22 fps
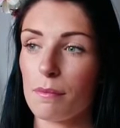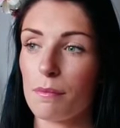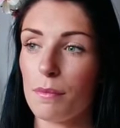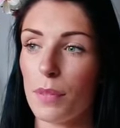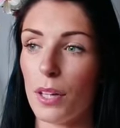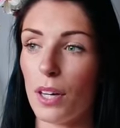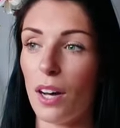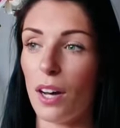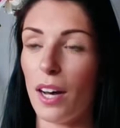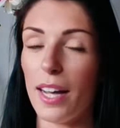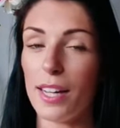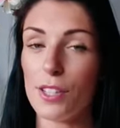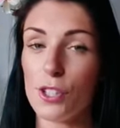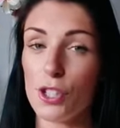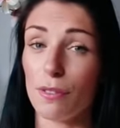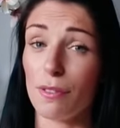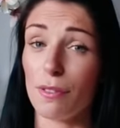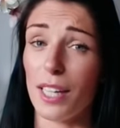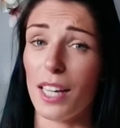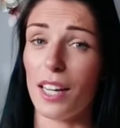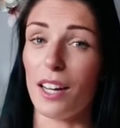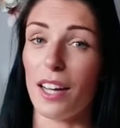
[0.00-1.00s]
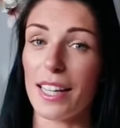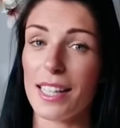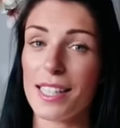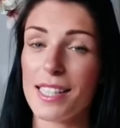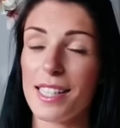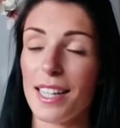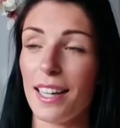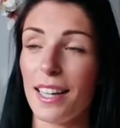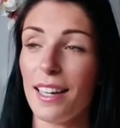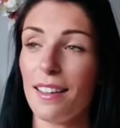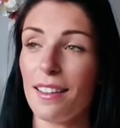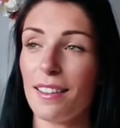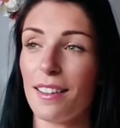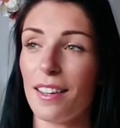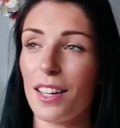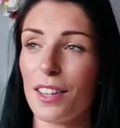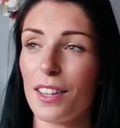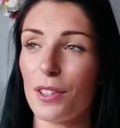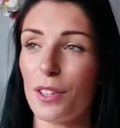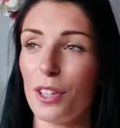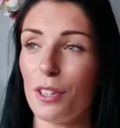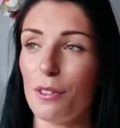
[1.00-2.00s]
But I actually really liked it. I
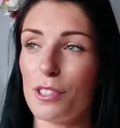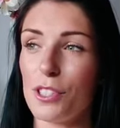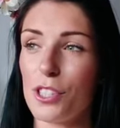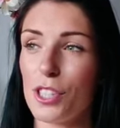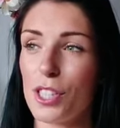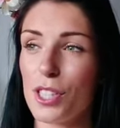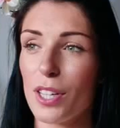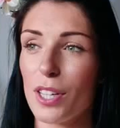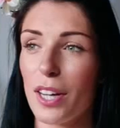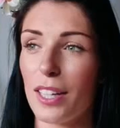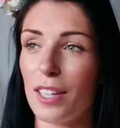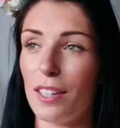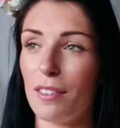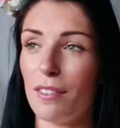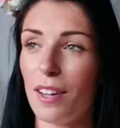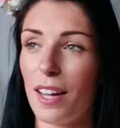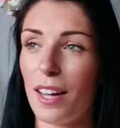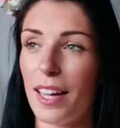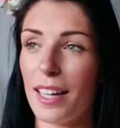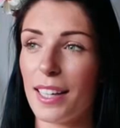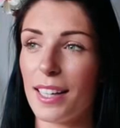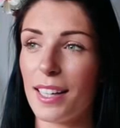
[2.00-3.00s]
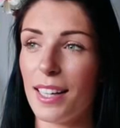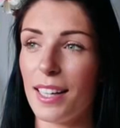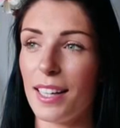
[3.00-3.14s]
thought it was just kind of like